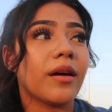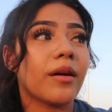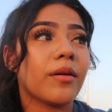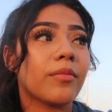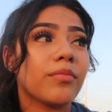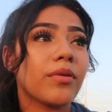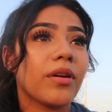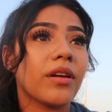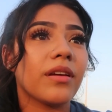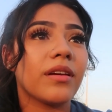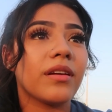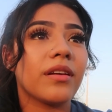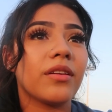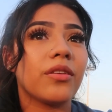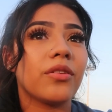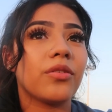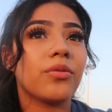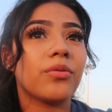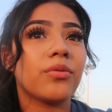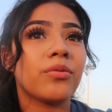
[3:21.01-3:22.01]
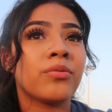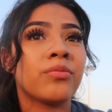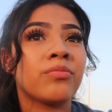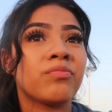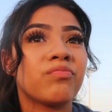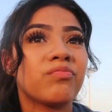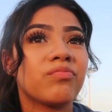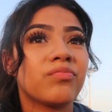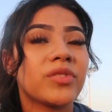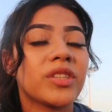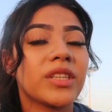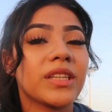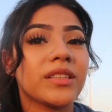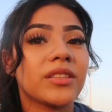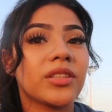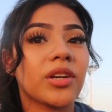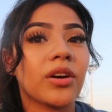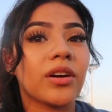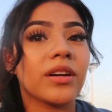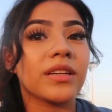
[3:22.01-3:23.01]
I'm probably gonna do
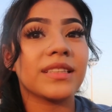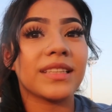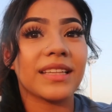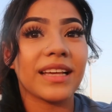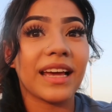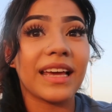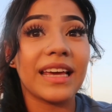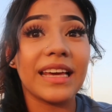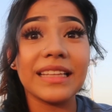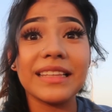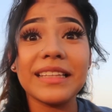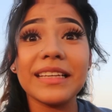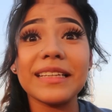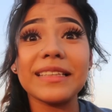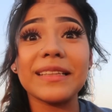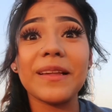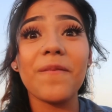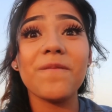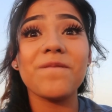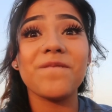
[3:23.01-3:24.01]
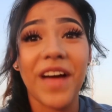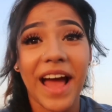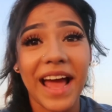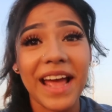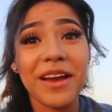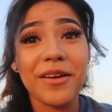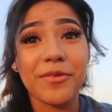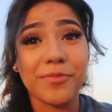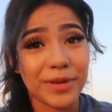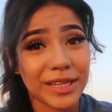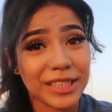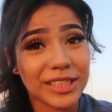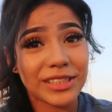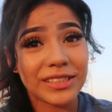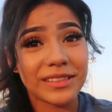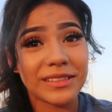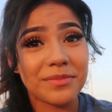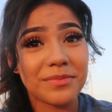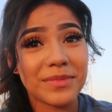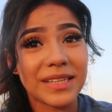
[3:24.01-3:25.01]
TikToks. He took some fire
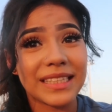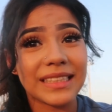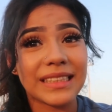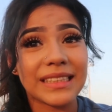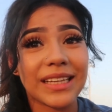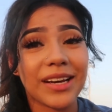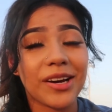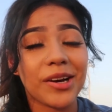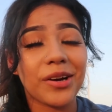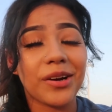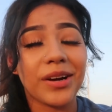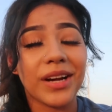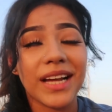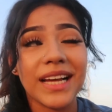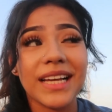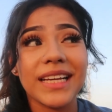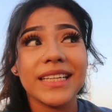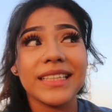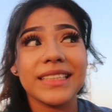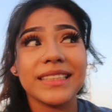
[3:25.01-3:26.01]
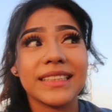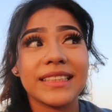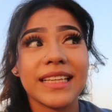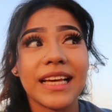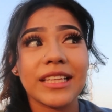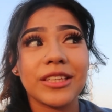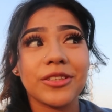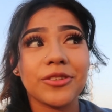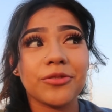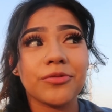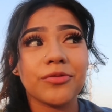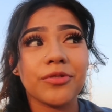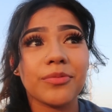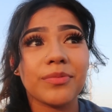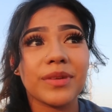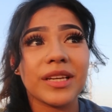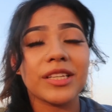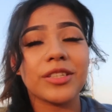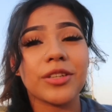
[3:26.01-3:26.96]
pictures of me, so stay tuned for me